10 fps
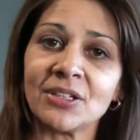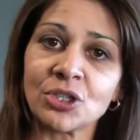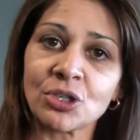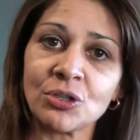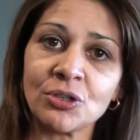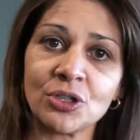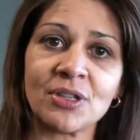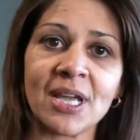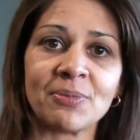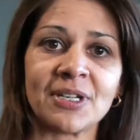to
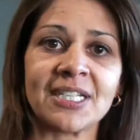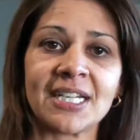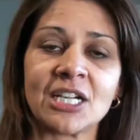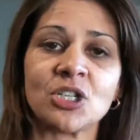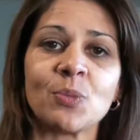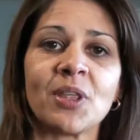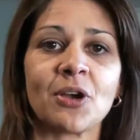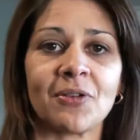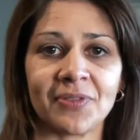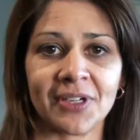do that presentation with
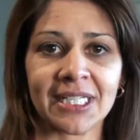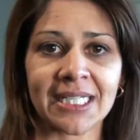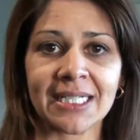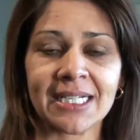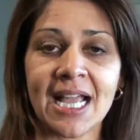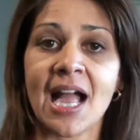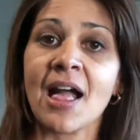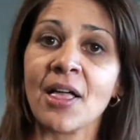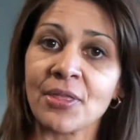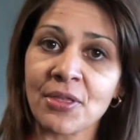confidence.
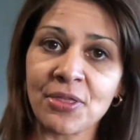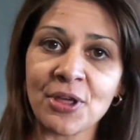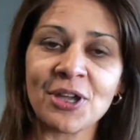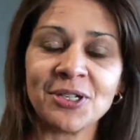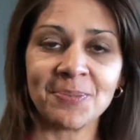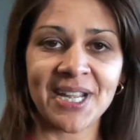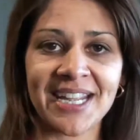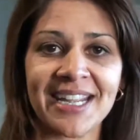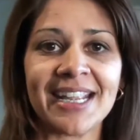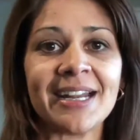The third
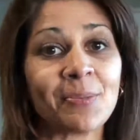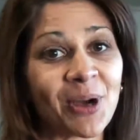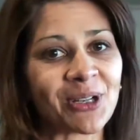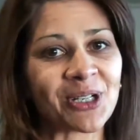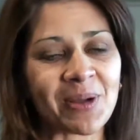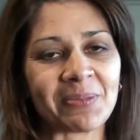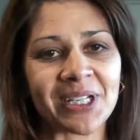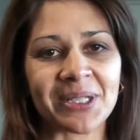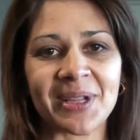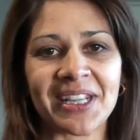P in polished
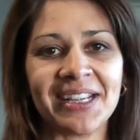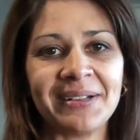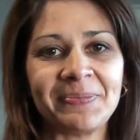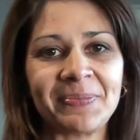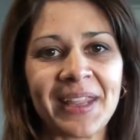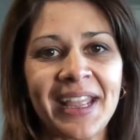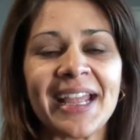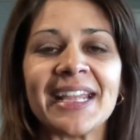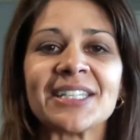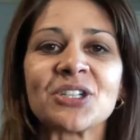public speaking
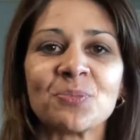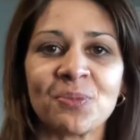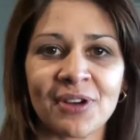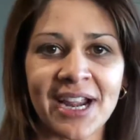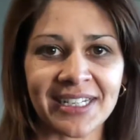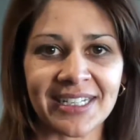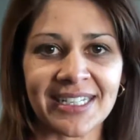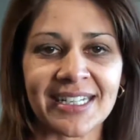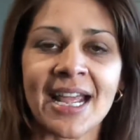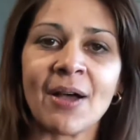is to
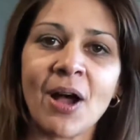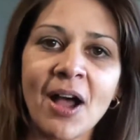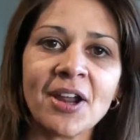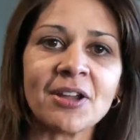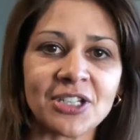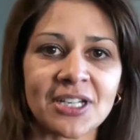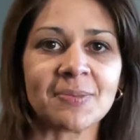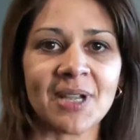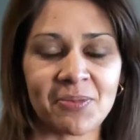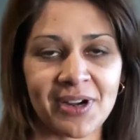practice. Now, I don't
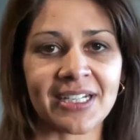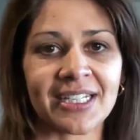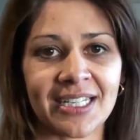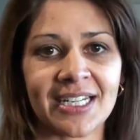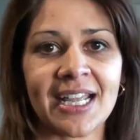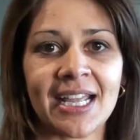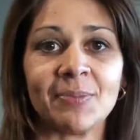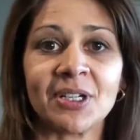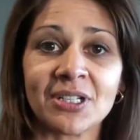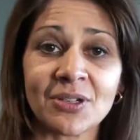just mean practice in your
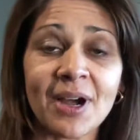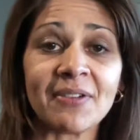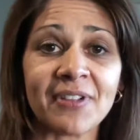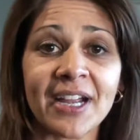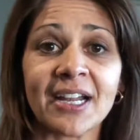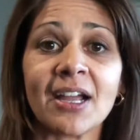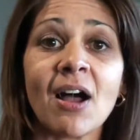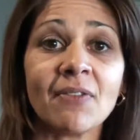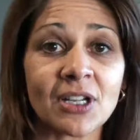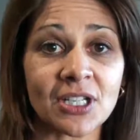head, because quite frankly,
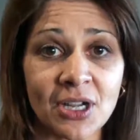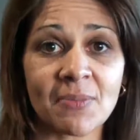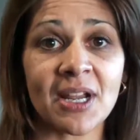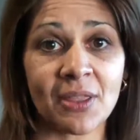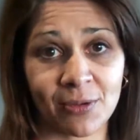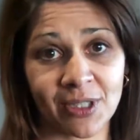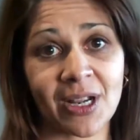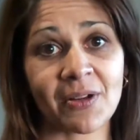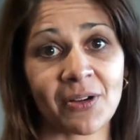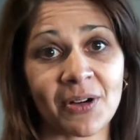I've got so many thoughts
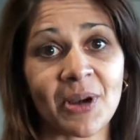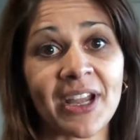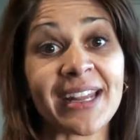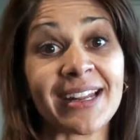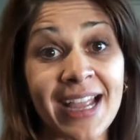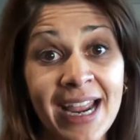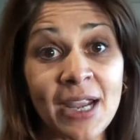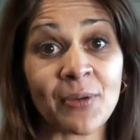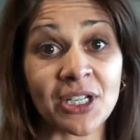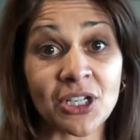going on in my head at
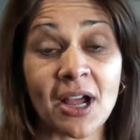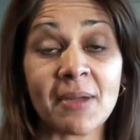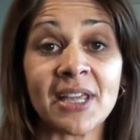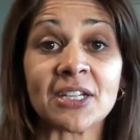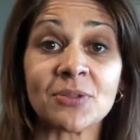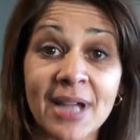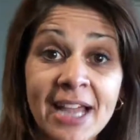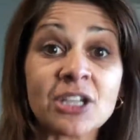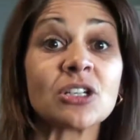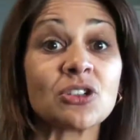any one time that to
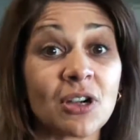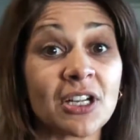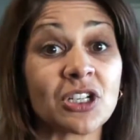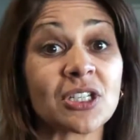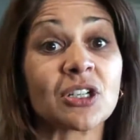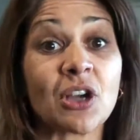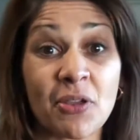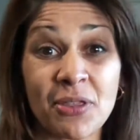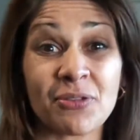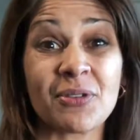actually try and just
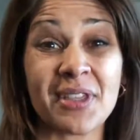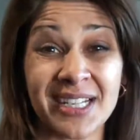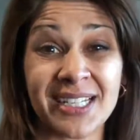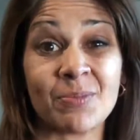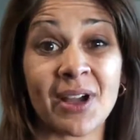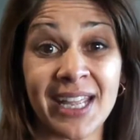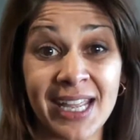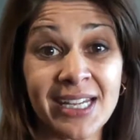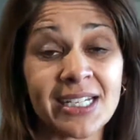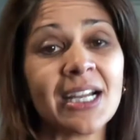go through things in my
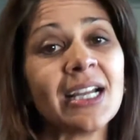head